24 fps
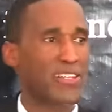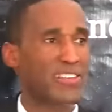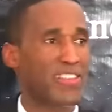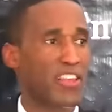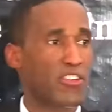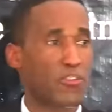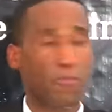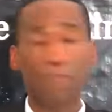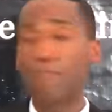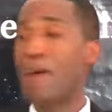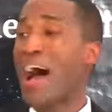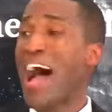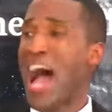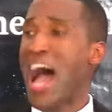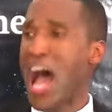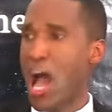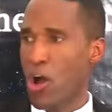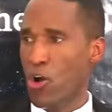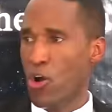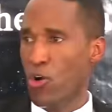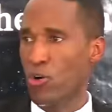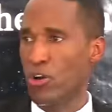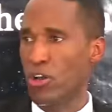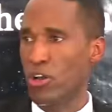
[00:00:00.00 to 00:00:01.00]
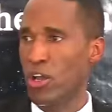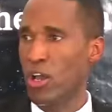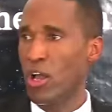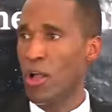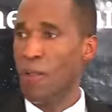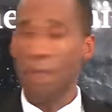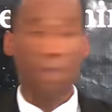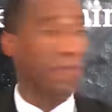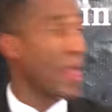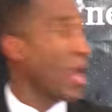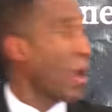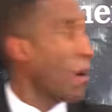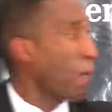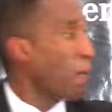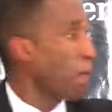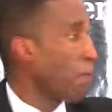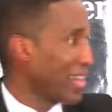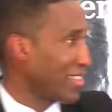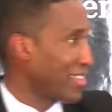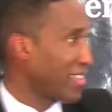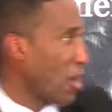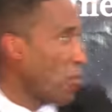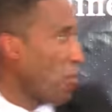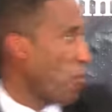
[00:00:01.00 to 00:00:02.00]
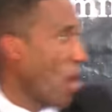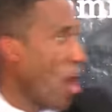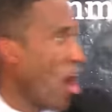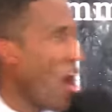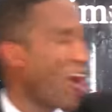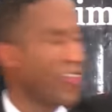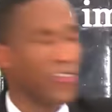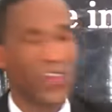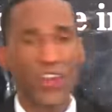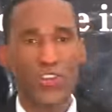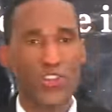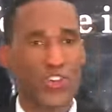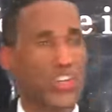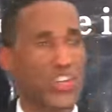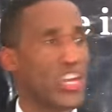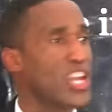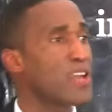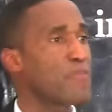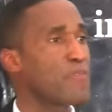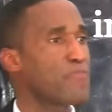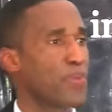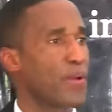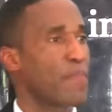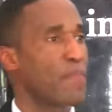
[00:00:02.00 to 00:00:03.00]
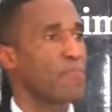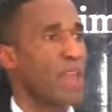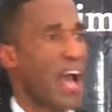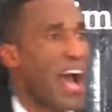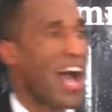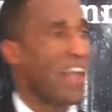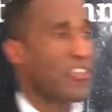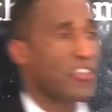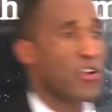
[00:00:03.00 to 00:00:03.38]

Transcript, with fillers: Adventists bow. But there were other sheep